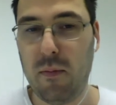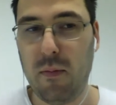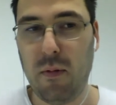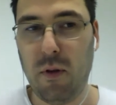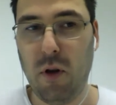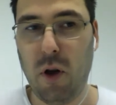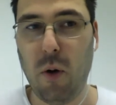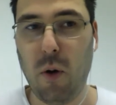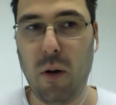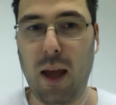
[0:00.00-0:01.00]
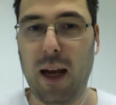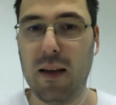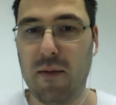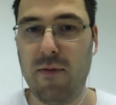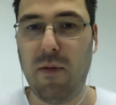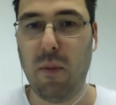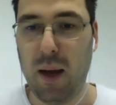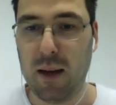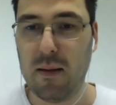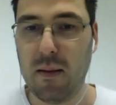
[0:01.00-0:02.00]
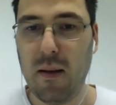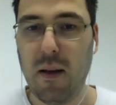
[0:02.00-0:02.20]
legacy fallbacks.